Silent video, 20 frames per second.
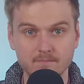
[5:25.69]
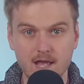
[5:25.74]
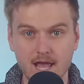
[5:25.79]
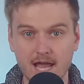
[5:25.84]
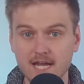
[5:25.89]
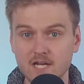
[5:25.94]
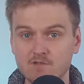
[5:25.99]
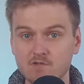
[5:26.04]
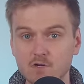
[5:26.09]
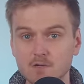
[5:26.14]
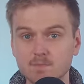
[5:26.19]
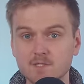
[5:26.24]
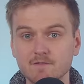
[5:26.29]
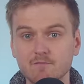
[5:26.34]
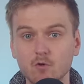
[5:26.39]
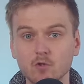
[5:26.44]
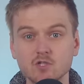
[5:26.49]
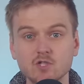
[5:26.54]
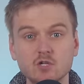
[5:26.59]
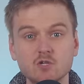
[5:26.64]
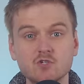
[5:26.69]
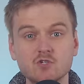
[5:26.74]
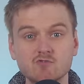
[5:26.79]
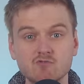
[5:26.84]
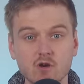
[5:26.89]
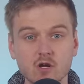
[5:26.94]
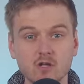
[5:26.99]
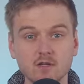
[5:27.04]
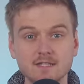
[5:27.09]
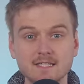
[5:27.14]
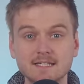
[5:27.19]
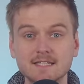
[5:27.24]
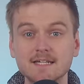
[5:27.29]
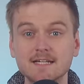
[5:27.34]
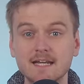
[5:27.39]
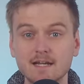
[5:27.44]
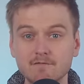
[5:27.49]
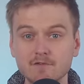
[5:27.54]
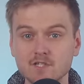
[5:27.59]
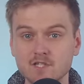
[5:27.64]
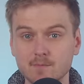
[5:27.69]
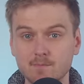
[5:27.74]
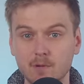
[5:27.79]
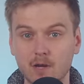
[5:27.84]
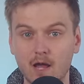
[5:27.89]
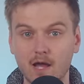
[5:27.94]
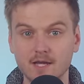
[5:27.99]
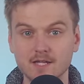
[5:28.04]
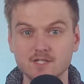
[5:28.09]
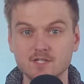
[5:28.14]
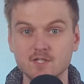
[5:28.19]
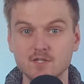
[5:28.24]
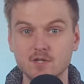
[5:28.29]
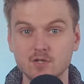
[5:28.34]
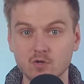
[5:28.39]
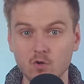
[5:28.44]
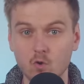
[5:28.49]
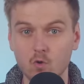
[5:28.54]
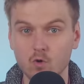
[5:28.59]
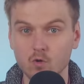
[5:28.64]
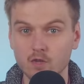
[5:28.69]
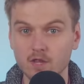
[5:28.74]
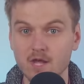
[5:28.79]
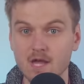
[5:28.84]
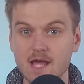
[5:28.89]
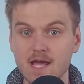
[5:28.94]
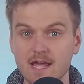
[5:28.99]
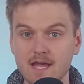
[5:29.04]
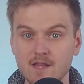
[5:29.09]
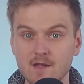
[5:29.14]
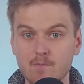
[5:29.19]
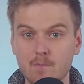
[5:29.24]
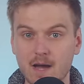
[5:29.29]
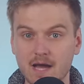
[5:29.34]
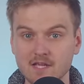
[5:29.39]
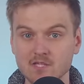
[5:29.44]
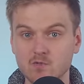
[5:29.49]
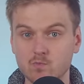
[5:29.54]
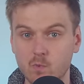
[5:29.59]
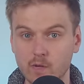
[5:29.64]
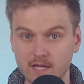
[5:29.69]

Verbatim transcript: Aid groups have also struggled to deliver supplies to the north in the past